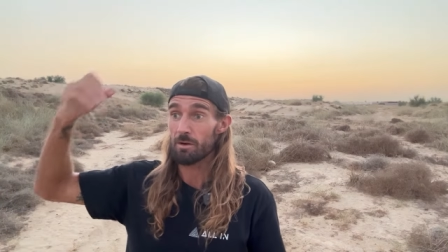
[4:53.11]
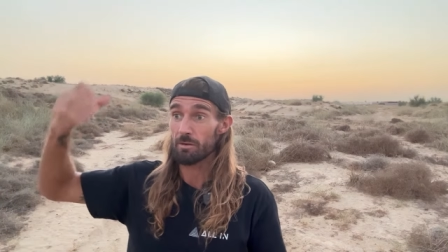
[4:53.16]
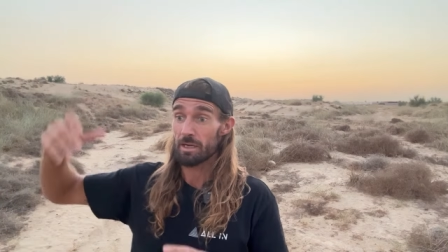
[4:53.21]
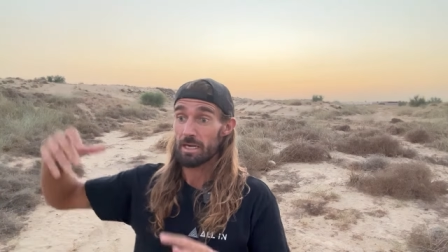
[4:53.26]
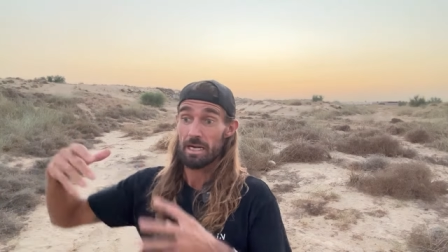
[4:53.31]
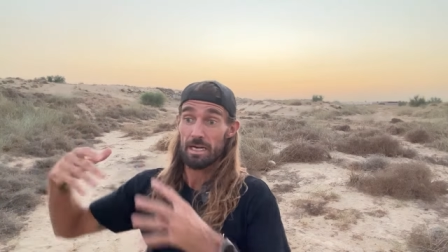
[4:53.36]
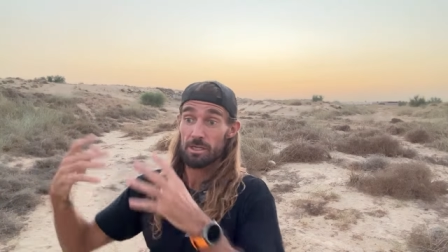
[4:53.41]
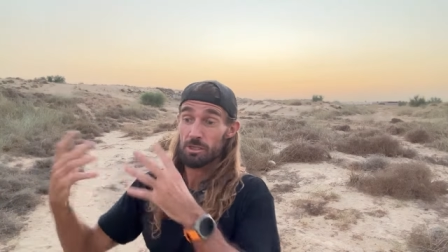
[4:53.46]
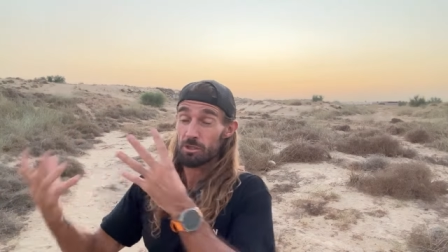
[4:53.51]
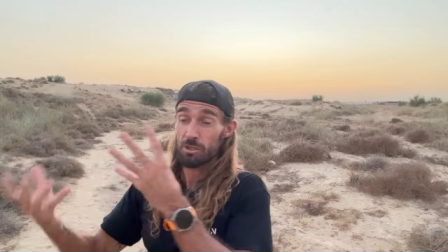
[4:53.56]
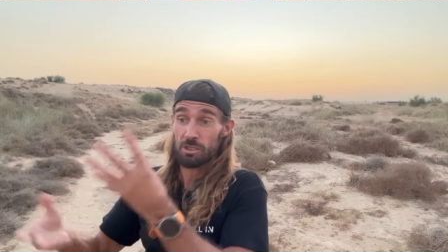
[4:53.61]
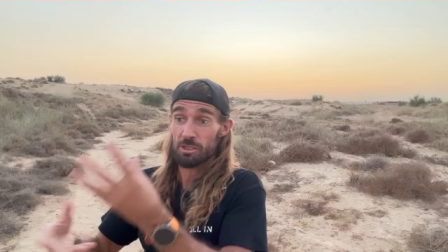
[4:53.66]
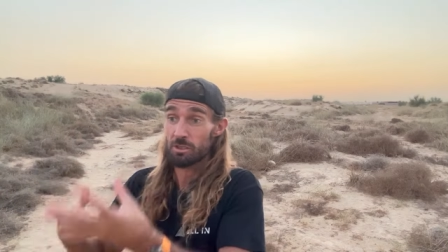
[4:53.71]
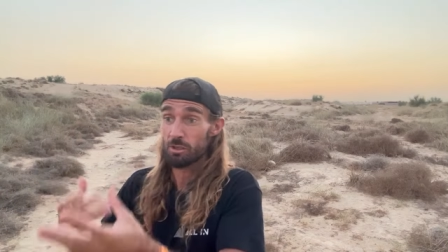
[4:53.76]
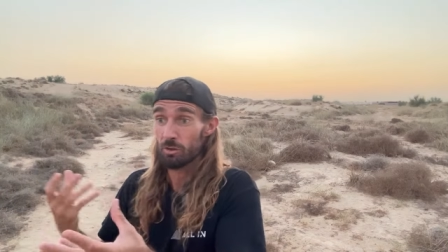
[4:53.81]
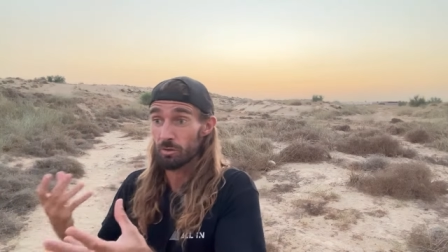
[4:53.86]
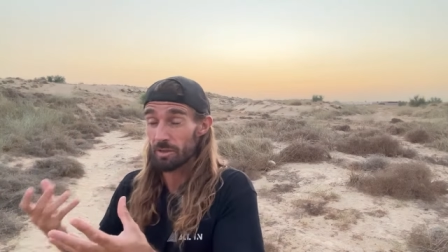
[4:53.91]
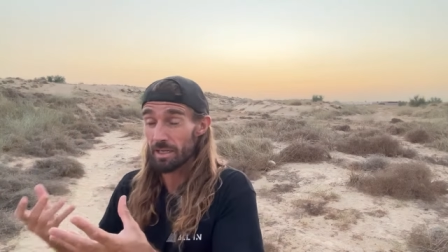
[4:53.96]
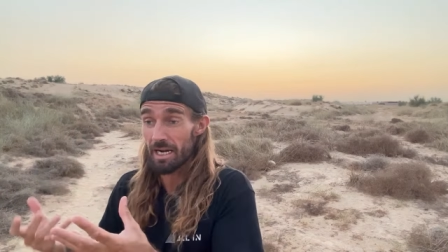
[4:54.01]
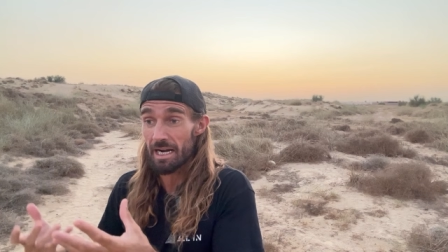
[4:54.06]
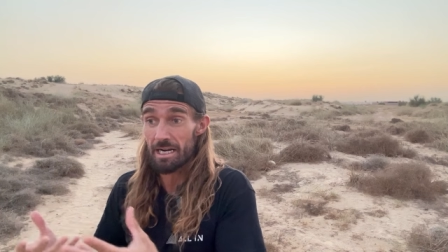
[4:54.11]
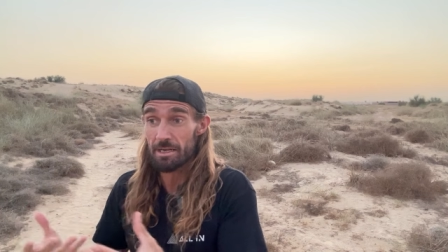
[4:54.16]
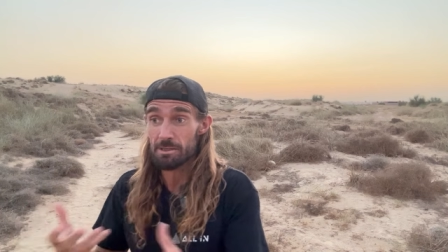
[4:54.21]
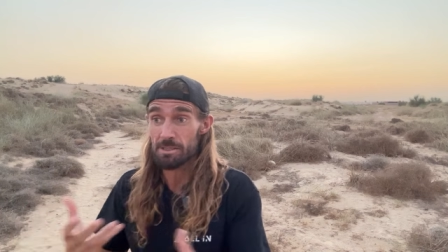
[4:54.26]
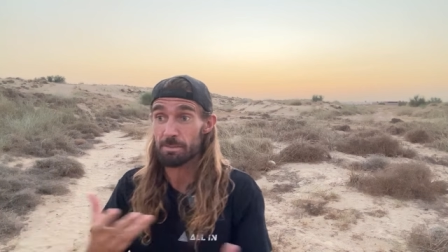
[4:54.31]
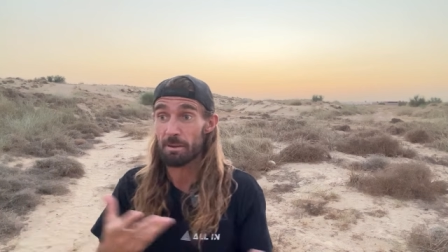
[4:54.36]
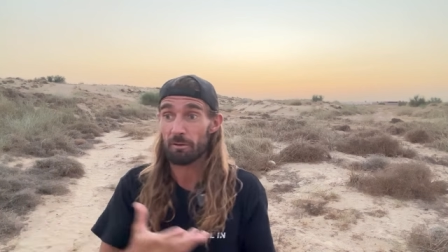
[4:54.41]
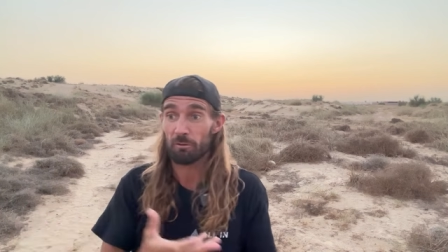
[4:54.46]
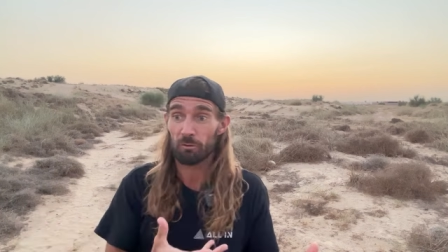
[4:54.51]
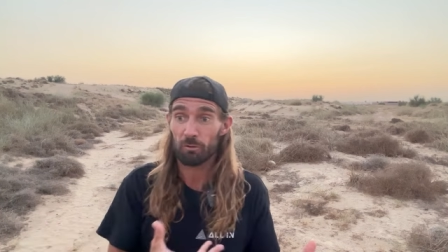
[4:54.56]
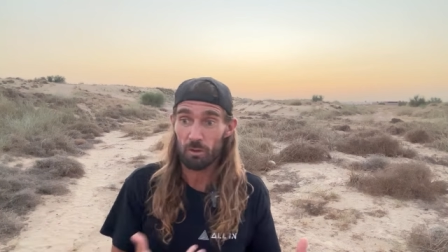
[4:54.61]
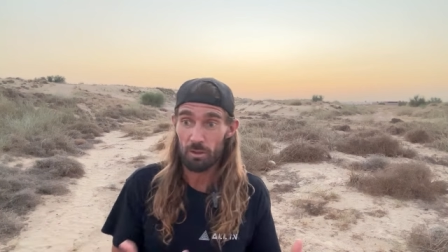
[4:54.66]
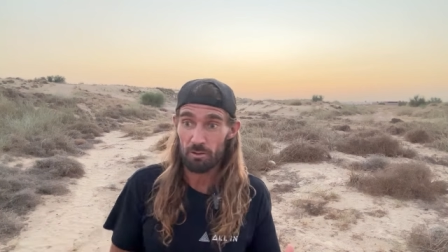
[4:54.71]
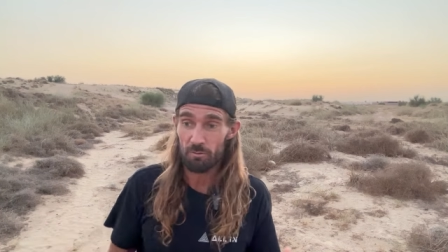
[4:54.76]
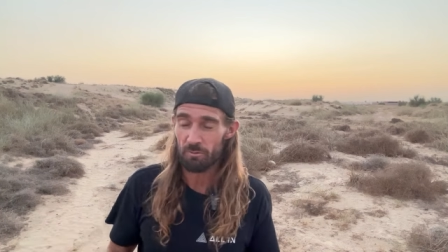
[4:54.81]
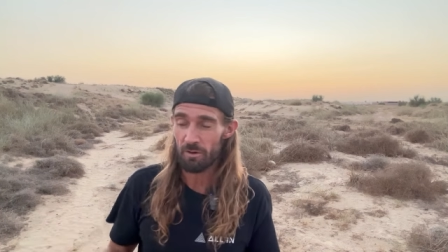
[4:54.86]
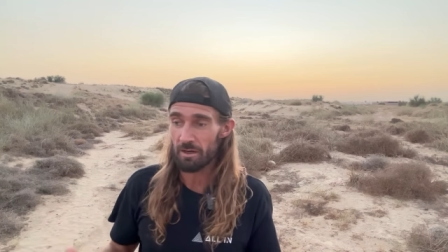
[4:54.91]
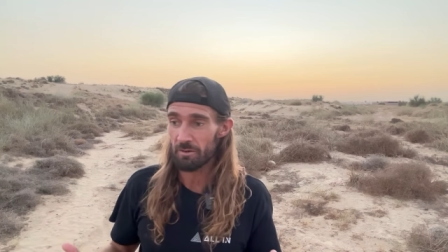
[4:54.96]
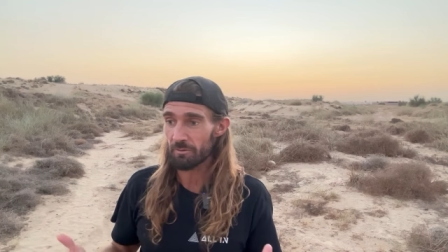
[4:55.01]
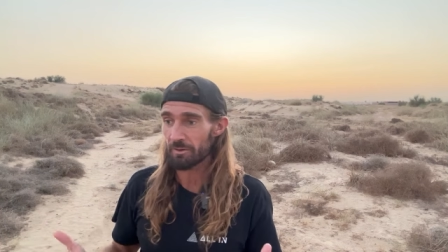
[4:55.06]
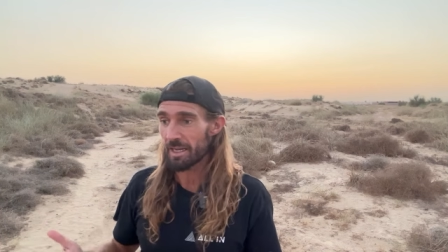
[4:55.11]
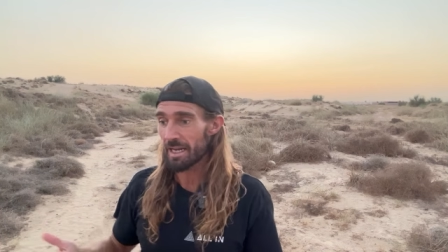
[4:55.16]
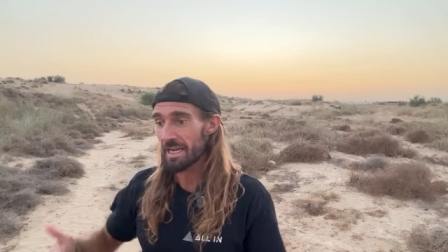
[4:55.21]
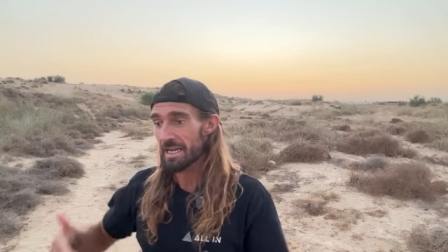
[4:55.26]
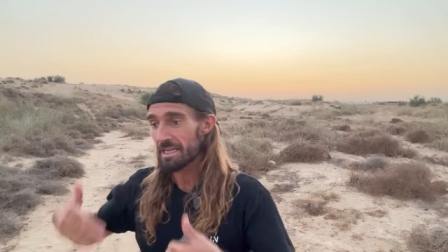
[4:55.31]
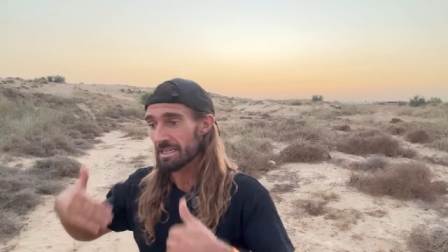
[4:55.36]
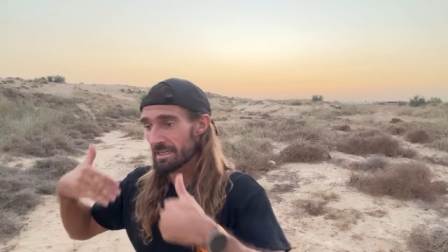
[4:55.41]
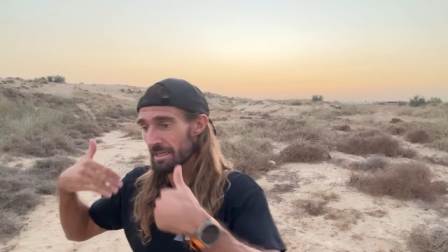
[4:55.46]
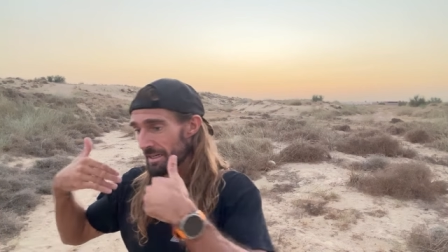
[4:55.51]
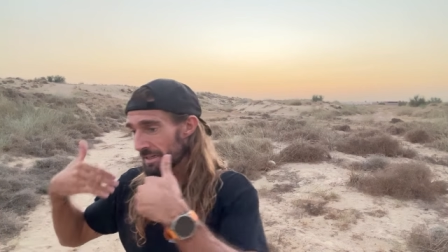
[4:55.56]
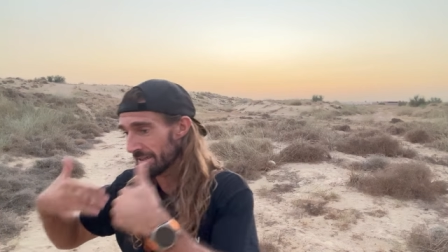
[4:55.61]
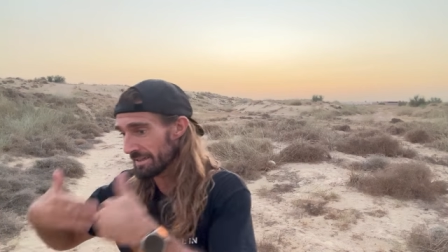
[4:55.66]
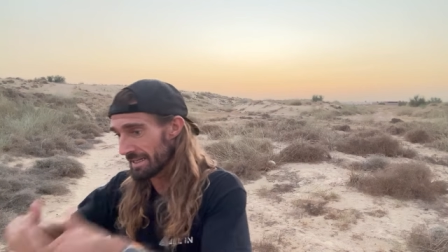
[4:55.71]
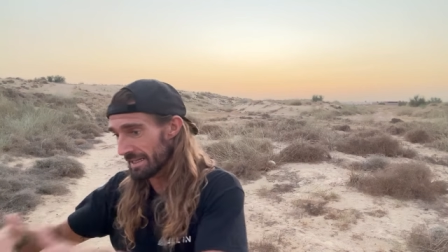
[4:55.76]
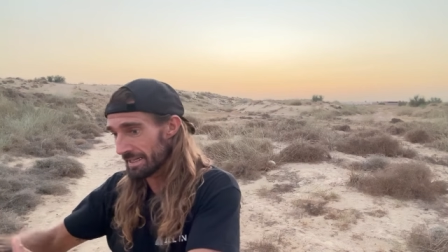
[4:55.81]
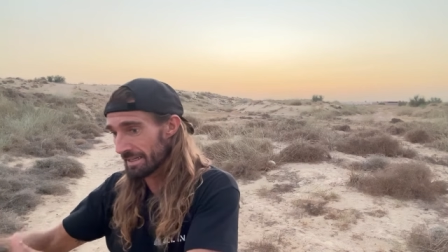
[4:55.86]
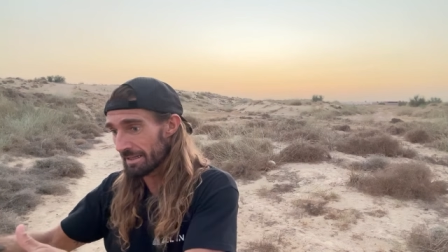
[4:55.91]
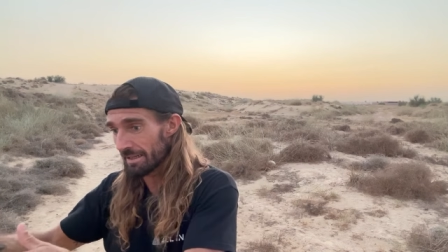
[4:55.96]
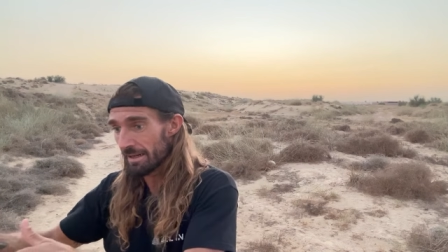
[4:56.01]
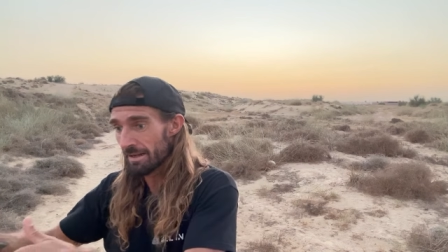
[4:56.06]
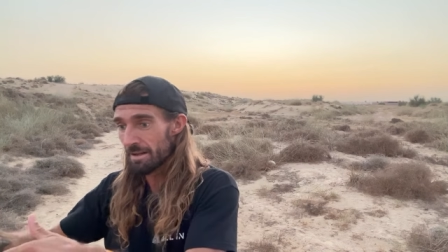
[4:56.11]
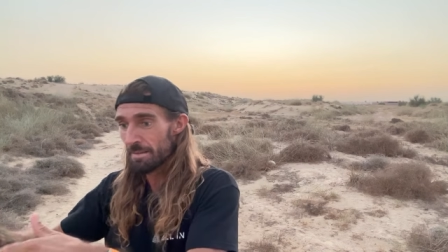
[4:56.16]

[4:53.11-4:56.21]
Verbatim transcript: and I just do that, and it's about 35K, and then